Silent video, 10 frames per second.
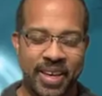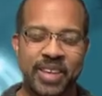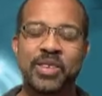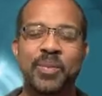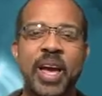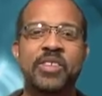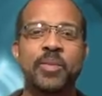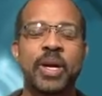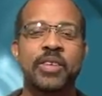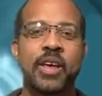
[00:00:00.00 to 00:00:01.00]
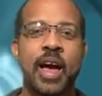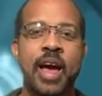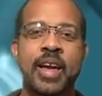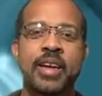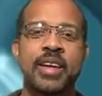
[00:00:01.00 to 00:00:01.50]
it's amazing because
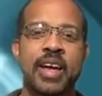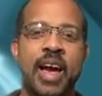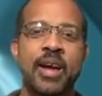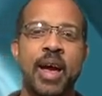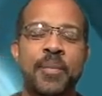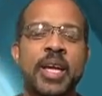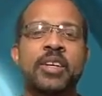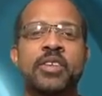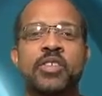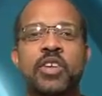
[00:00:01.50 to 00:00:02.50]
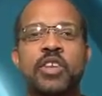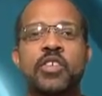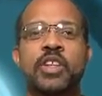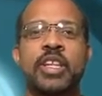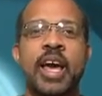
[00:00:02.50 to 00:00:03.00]
I made a
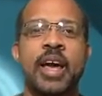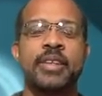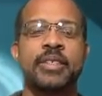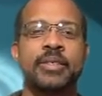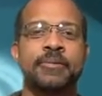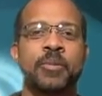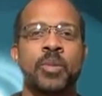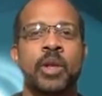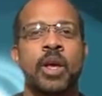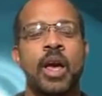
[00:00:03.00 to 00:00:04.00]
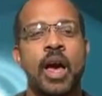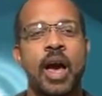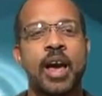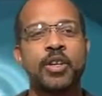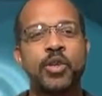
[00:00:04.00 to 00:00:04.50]
decision that
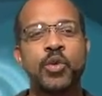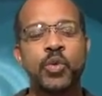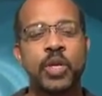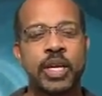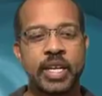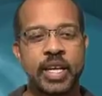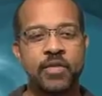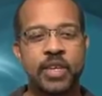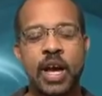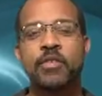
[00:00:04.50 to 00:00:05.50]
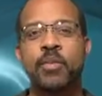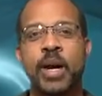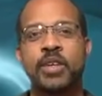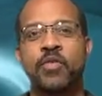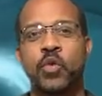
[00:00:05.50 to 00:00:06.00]
I knew that even after
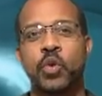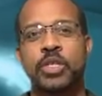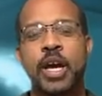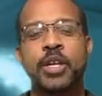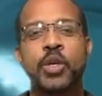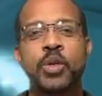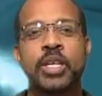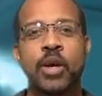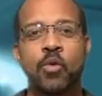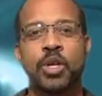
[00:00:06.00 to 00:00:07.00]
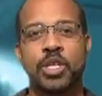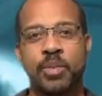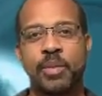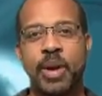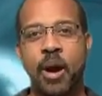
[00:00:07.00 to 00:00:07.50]
my divorce, I knew that I wanted
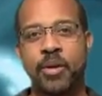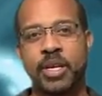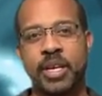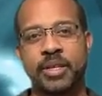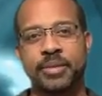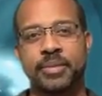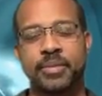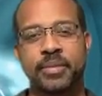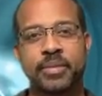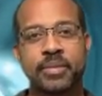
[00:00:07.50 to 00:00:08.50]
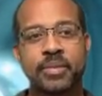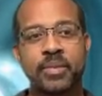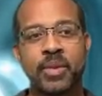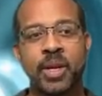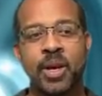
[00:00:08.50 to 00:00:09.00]
to be married again.
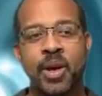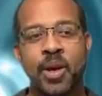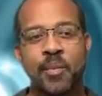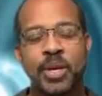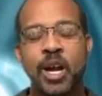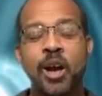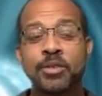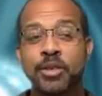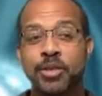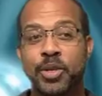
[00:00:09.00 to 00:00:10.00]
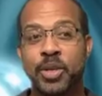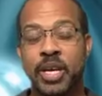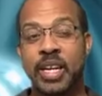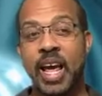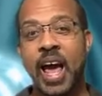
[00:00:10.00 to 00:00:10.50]
But I also knew
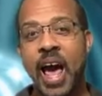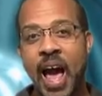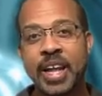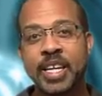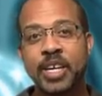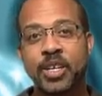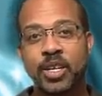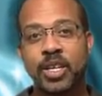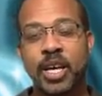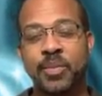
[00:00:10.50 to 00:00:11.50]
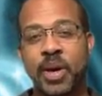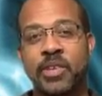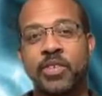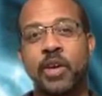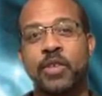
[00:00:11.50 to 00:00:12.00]
that I needed to look at
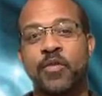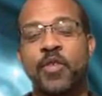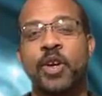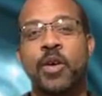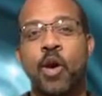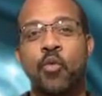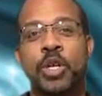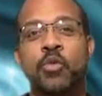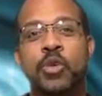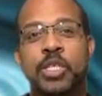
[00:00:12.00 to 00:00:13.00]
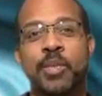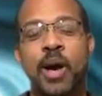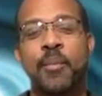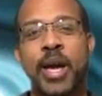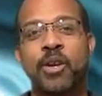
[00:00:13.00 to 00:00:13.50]
myself to figure out what it was
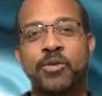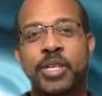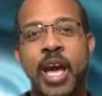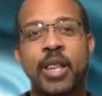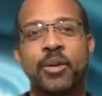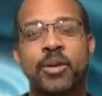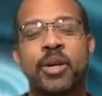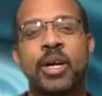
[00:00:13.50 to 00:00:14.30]
about Michael Taylor